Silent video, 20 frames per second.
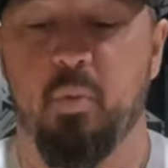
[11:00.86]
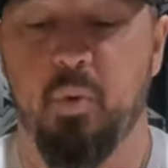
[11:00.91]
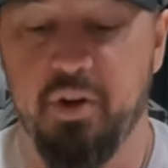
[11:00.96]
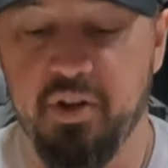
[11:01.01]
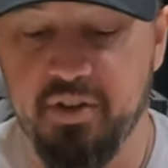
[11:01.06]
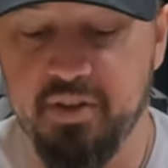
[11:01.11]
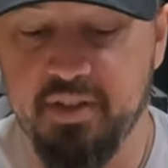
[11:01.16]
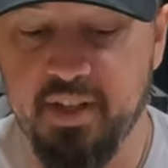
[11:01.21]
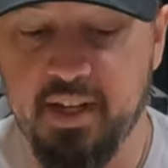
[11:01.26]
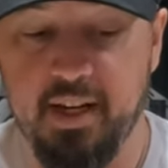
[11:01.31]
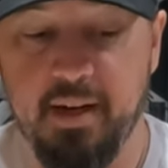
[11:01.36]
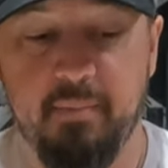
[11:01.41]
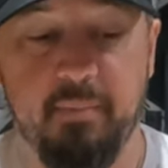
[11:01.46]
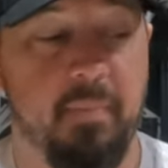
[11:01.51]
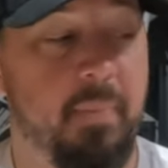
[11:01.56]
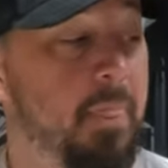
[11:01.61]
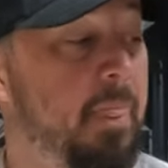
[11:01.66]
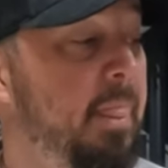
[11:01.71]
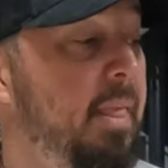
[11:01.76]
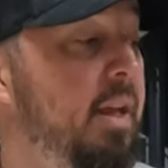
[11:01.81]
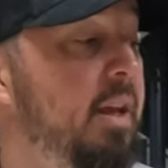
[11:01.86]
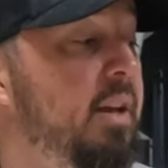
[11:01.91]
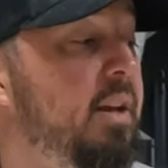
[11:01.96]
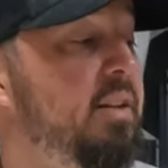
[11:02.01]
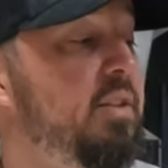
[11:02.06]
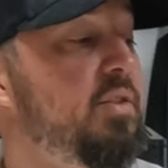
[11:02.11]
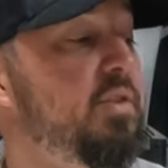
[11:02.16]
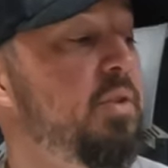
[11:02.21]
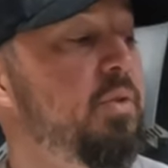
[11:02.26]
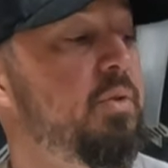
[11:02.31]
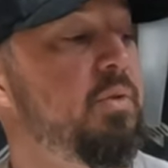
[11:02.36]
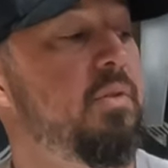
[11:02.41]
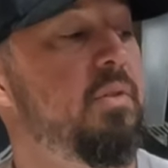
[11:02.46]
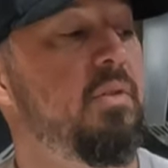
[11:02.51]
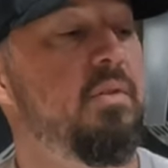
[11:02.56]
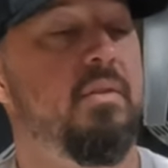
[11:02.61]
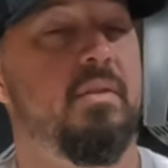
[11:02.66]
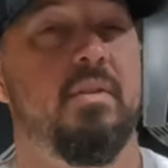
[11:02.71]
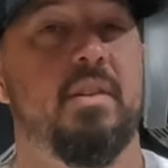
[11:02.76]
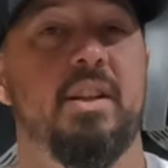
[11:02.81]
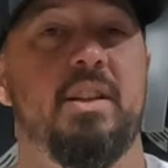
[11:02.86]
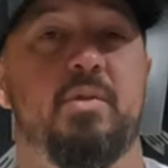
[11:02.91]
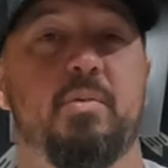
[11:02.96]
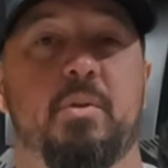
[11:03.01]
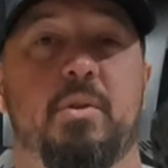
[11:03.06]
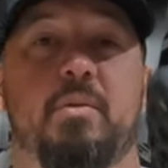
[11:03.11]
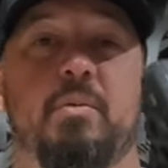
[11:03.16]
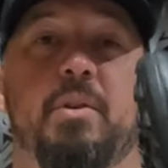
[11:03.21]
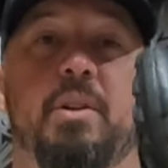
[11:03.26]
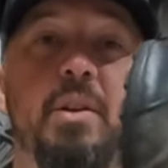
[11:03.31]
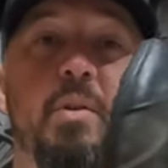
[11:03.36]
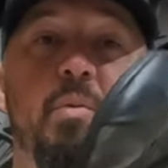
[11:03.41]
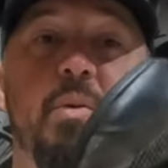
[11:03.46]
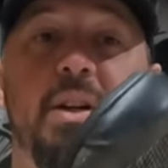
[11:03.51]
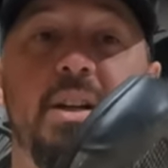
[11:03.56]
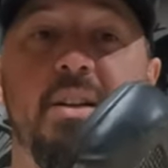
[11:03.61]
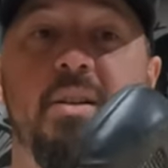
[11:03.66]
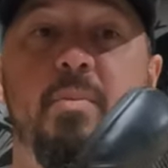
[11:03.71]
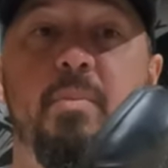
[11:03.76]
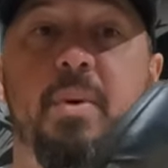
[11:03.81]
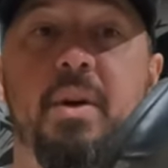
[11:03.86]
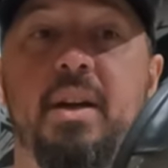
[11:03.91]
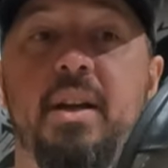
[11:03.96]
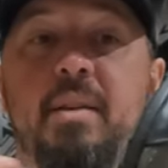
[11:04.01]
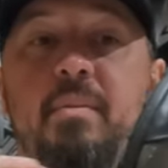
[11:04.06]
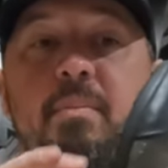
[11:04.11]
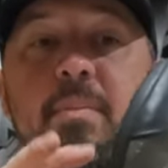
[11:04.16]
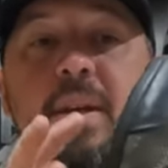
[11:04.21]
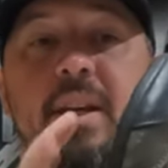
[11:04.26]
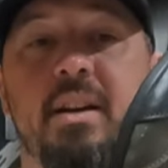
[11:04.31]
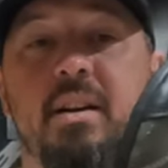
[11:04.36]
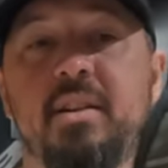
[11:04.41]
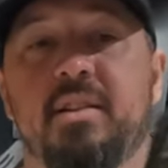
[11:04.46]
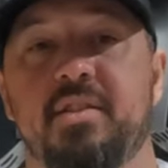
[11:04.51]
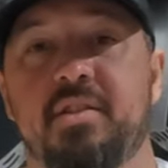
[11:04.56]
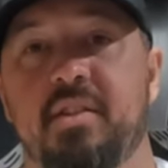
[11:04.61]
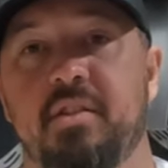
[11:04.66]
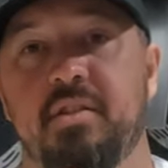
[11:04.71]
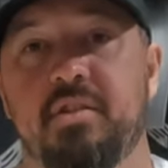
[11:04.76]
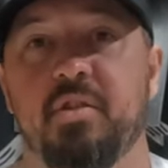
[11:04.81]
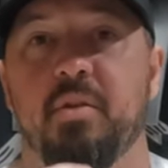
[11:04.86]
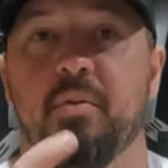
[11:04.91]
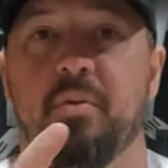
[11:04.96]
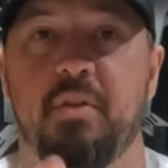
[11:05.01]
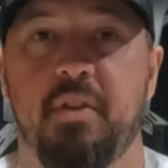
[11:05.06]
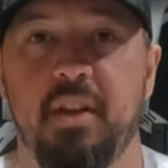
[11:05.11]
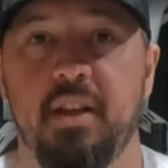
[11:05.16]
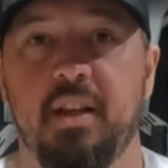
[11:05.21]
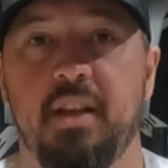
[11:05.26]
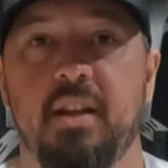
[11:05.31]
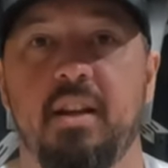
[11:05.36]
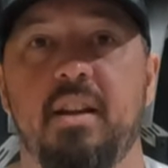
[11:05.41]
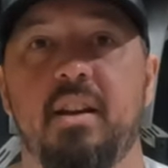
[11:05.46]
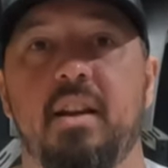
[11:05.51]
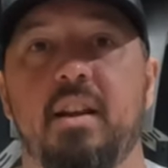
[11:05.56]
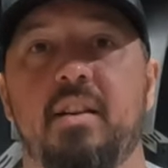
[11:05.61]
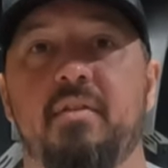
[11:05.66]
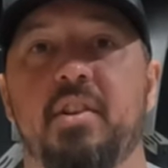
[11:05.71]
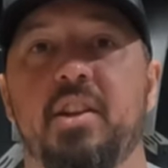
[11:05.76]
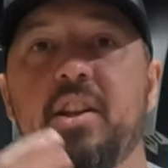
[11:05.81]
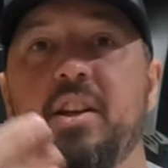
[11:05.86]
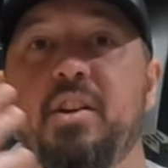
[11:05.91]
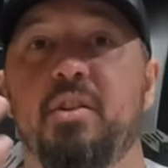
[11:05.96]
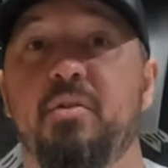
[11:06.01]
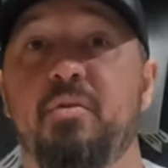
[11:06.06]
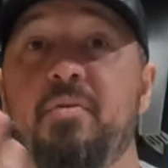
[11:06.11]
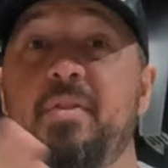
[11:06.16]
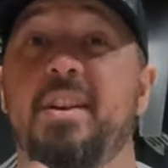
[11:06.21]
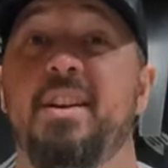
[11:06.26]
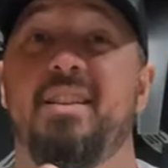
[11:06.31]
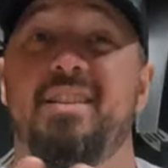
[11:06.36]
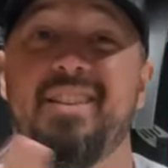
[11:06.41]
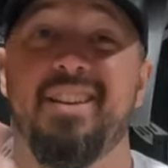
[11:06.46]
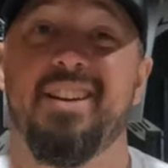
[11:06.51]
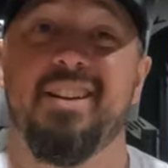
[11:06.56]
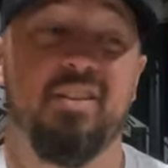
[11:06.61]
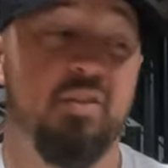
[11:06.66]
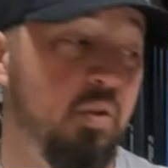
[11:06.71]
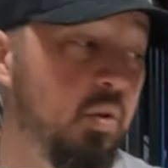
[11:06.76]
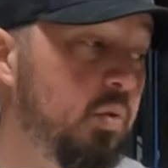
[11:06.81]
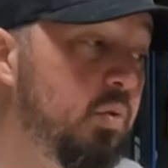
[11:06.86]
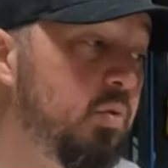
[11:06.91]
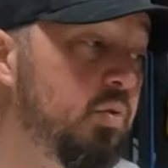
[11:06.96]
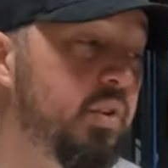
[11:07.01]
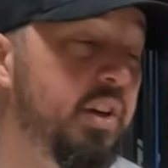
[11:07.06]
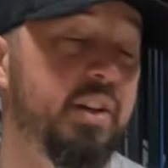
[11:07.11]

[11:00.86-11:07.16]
winter time. So these work really well, but because they're so thin and everything, your feet get cold.